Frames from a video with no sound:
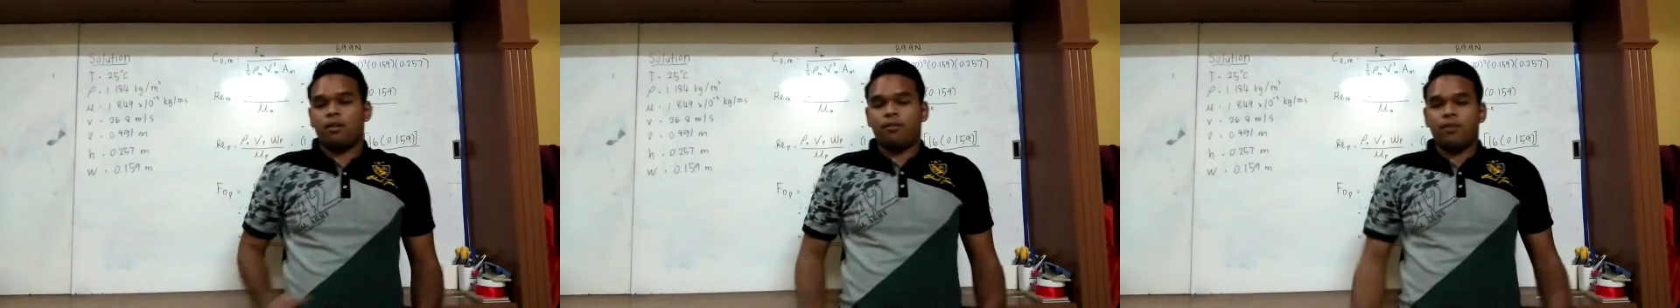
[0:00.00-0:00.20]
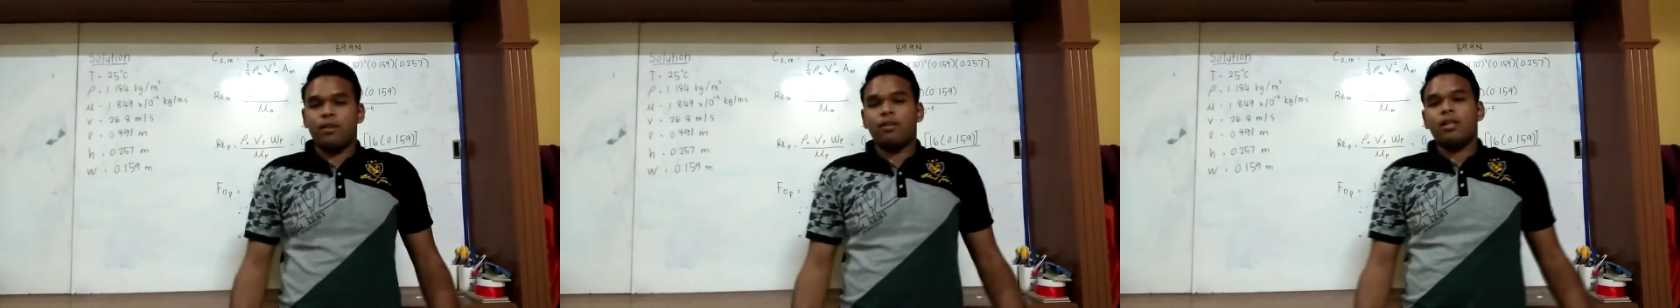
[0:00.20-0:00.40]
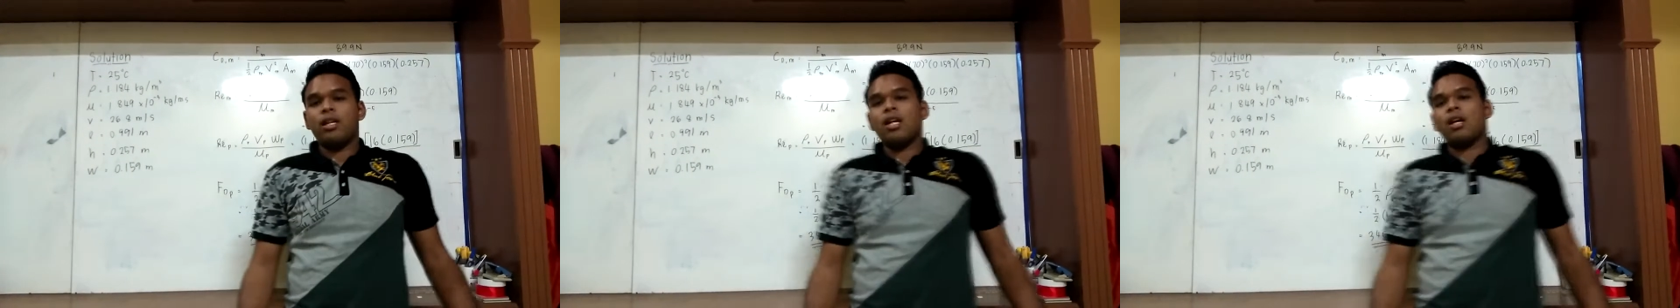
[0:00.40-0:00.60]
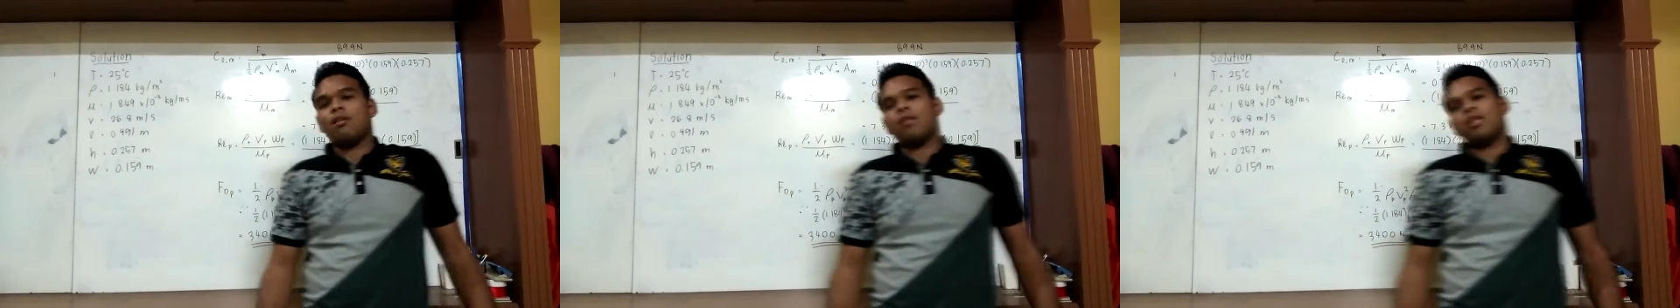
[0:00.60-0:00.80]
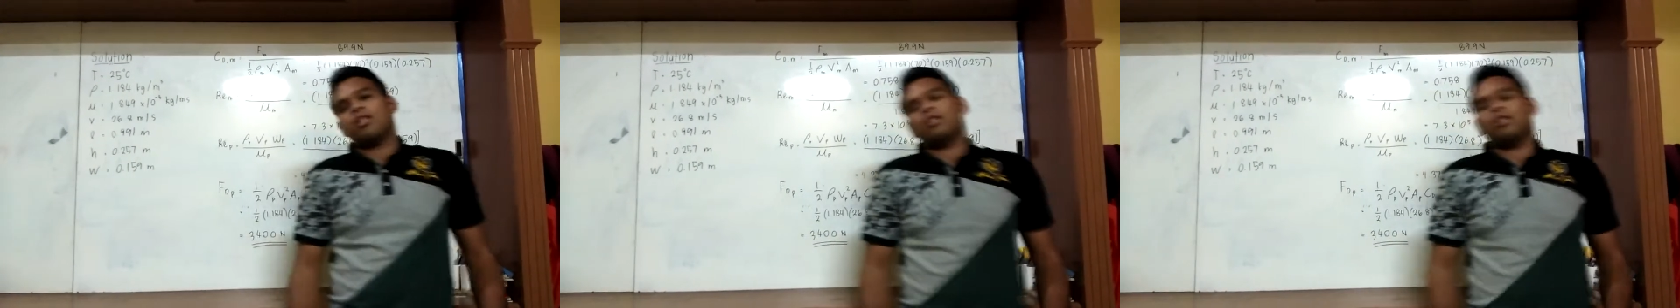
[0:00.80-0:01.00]
Firstly, I
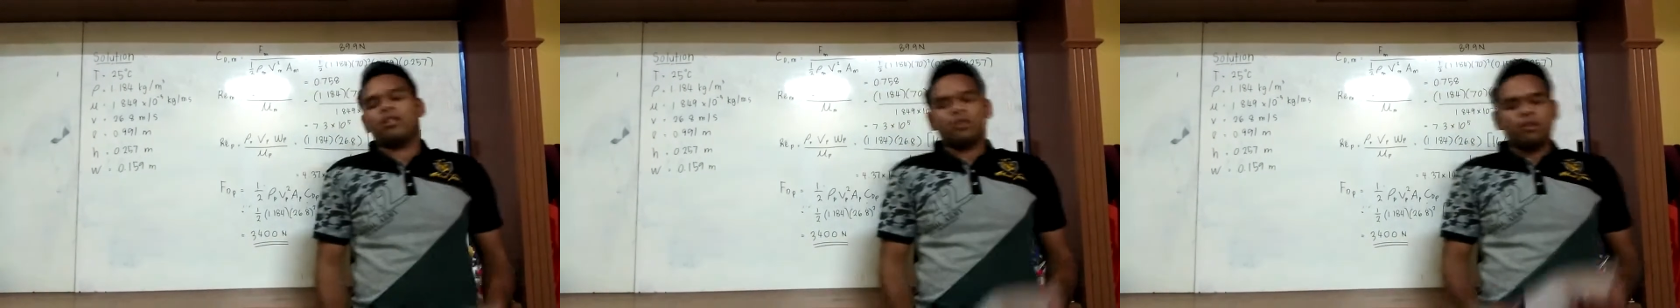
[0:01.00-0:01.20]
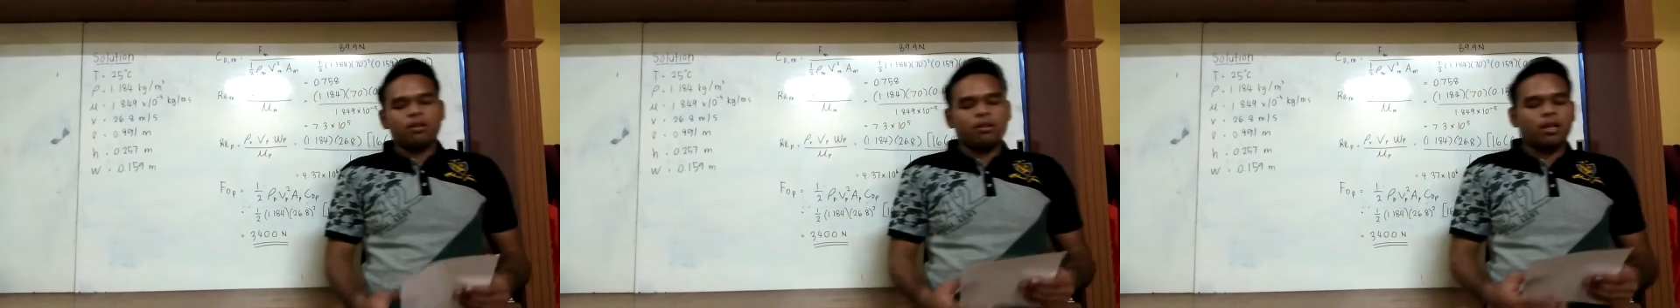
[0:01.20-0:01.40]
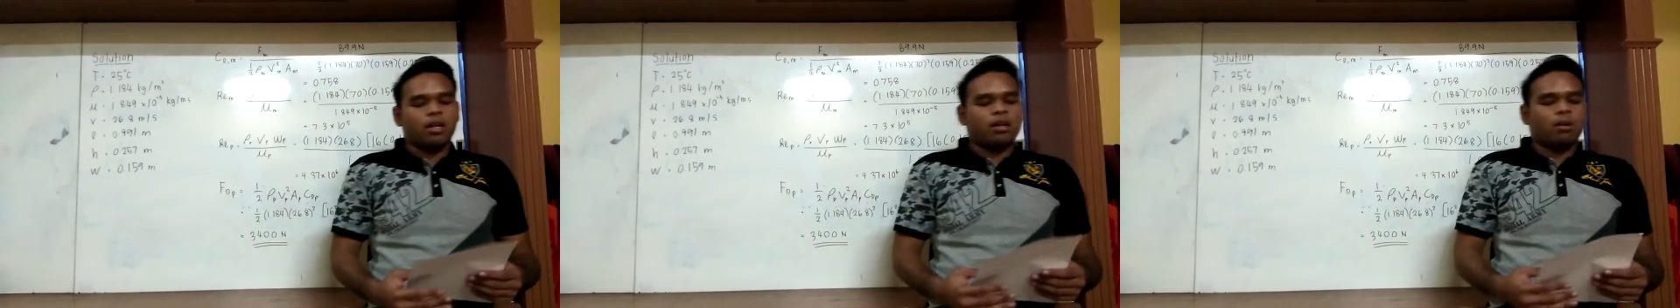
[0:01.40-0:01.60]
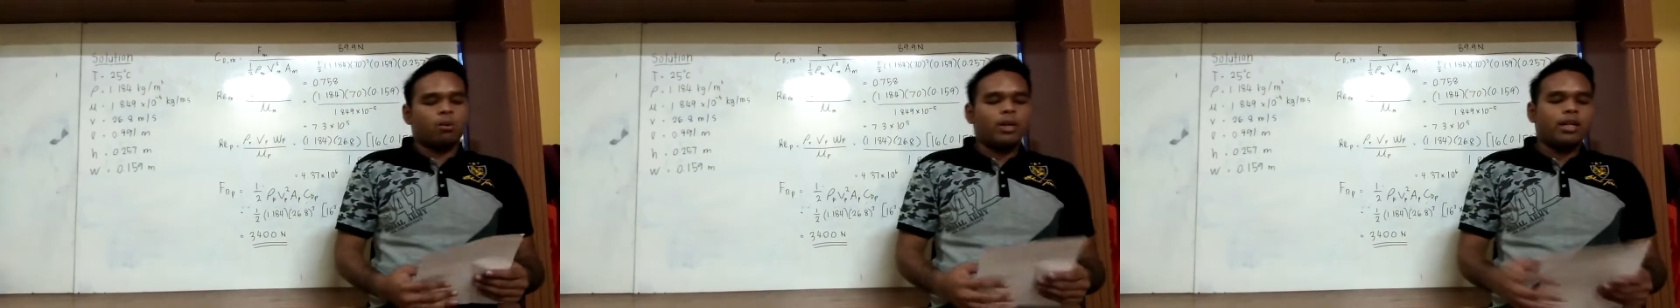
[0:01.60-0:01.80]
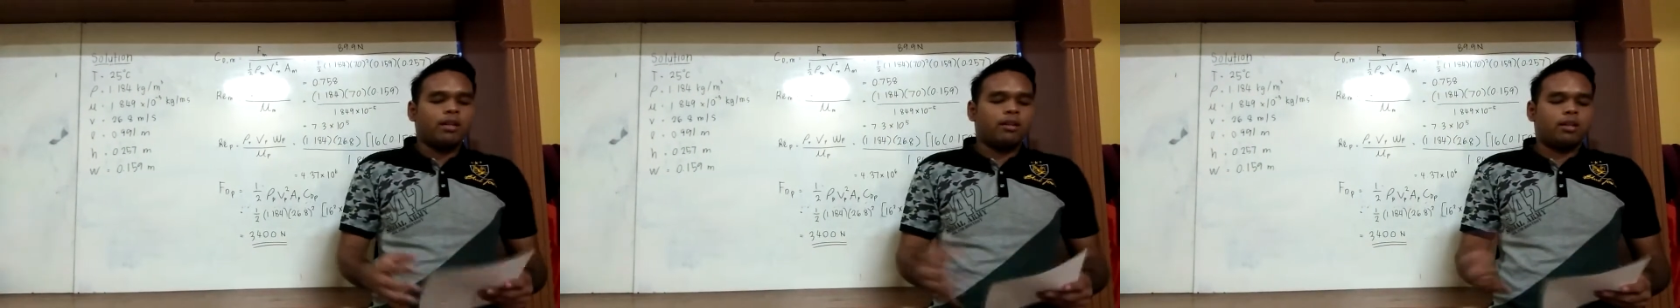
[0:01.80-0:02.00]
will introduce
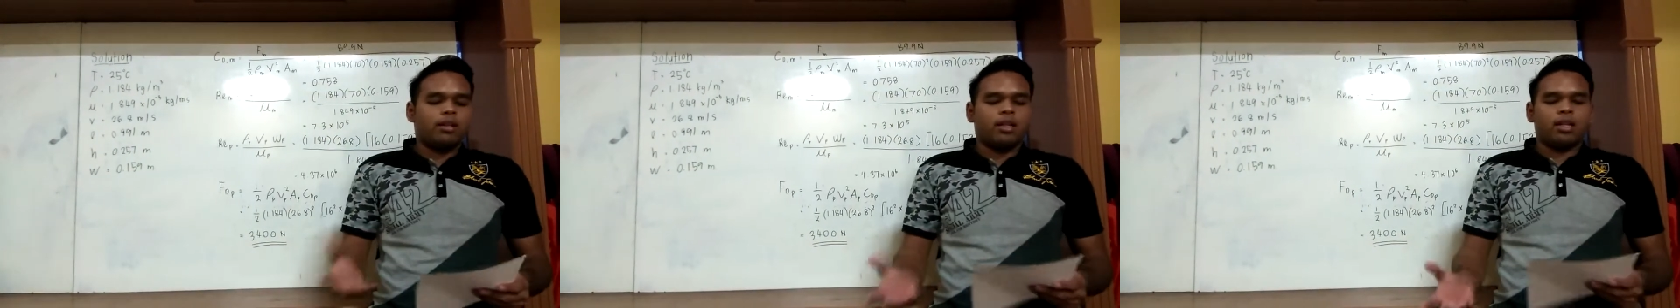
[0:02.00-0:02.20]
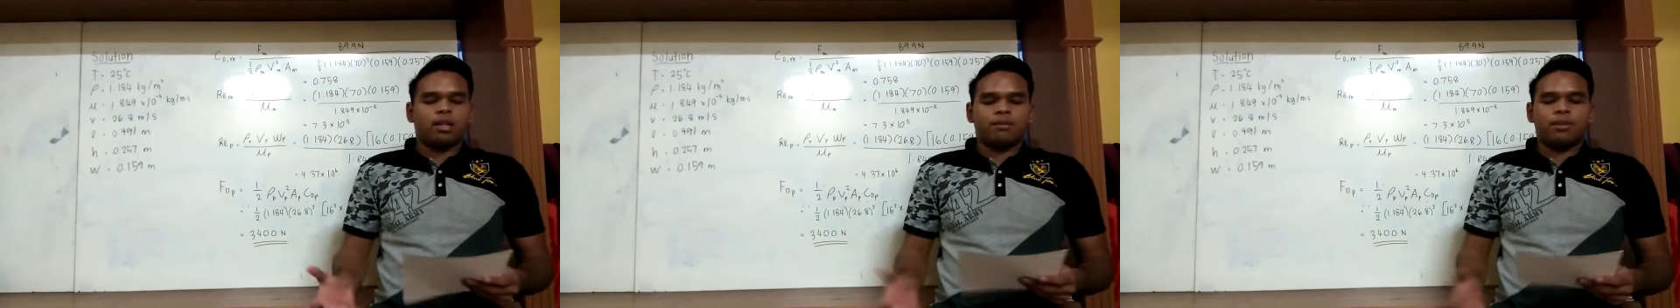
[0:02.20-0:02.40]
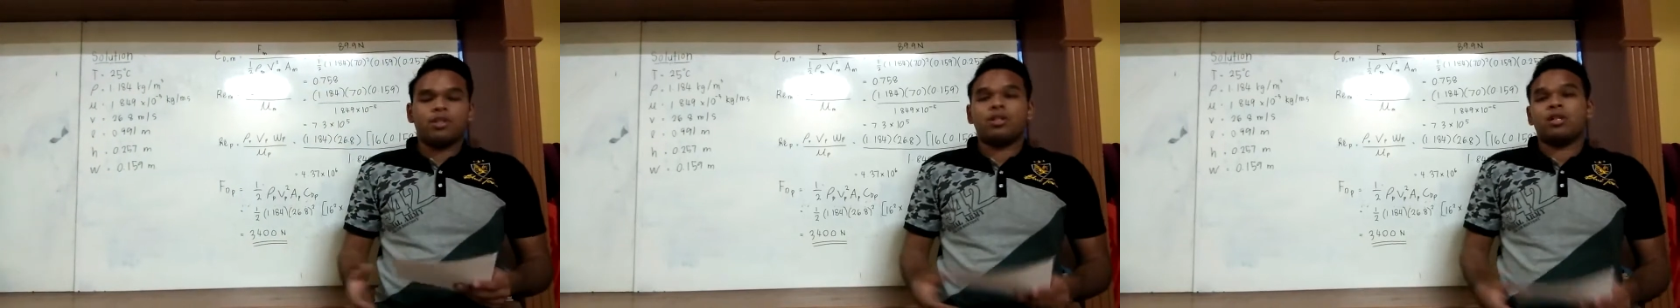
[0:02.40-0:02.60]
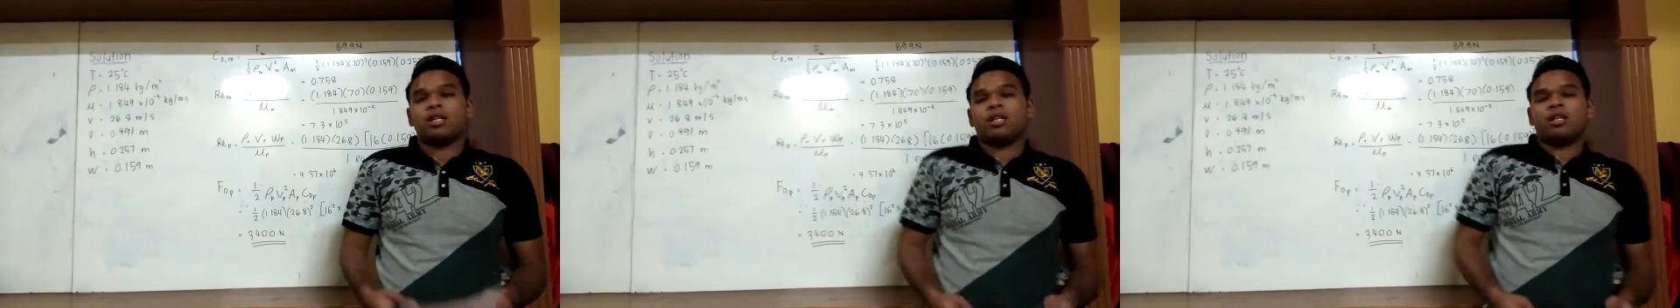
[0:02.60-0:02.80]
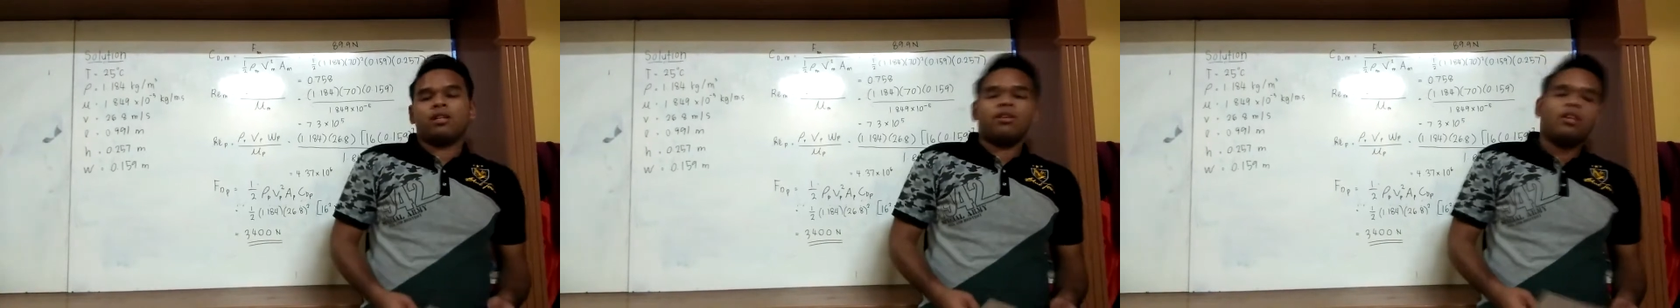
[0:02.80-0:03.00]
what is the
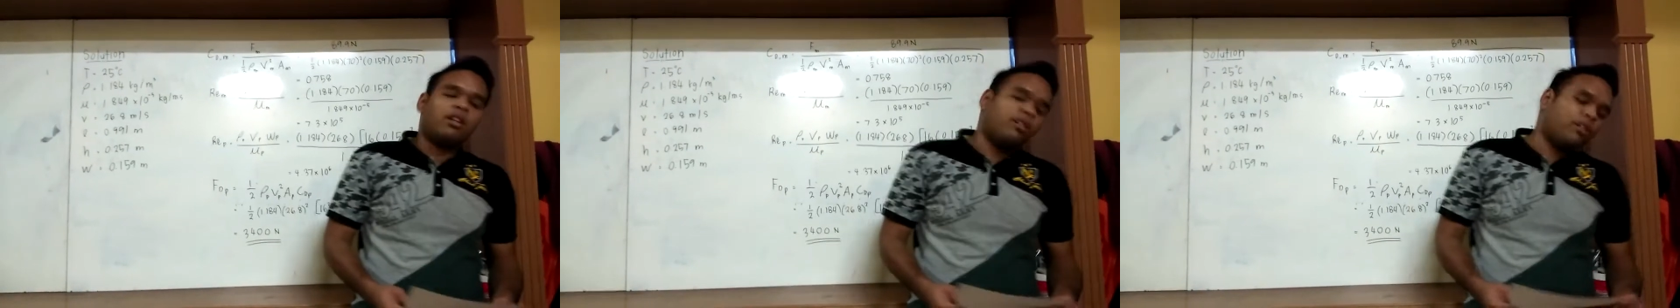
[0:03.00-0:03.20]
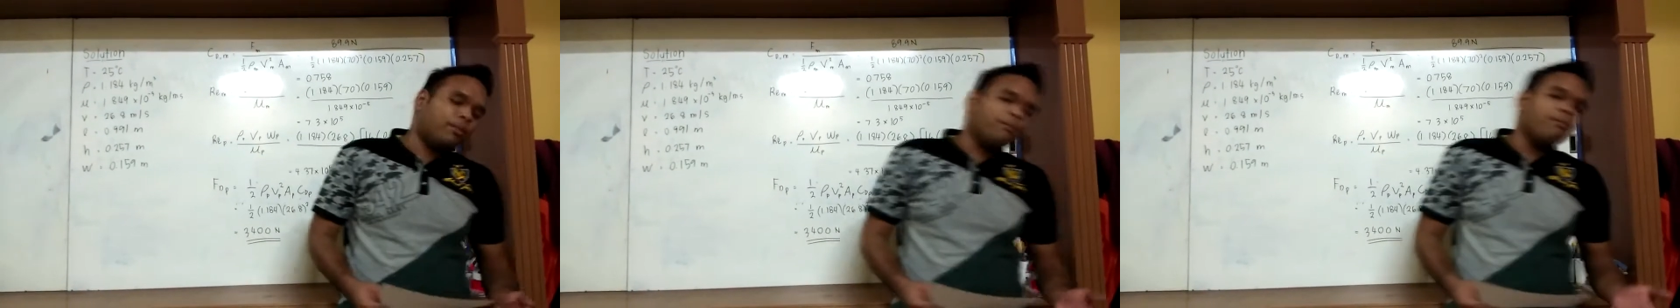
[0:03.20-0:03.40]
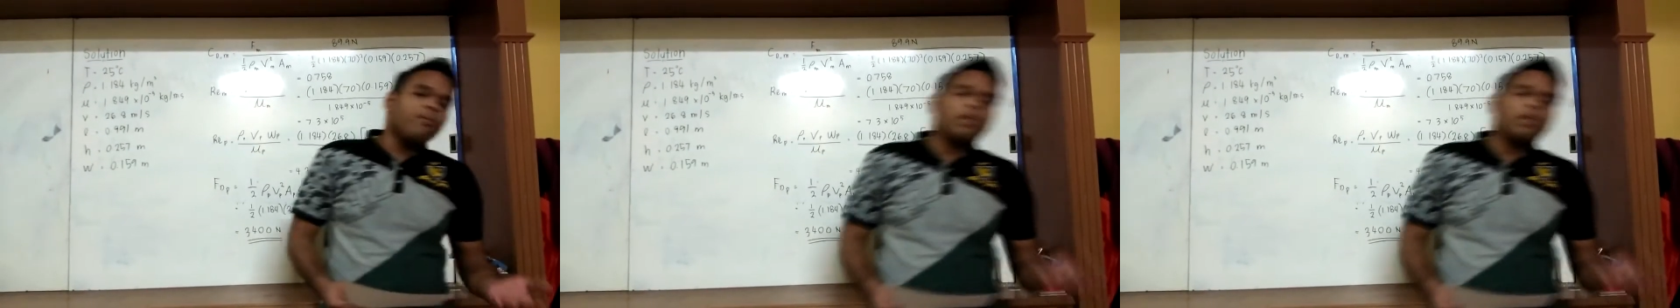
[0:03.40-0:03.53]
dimensional analysis.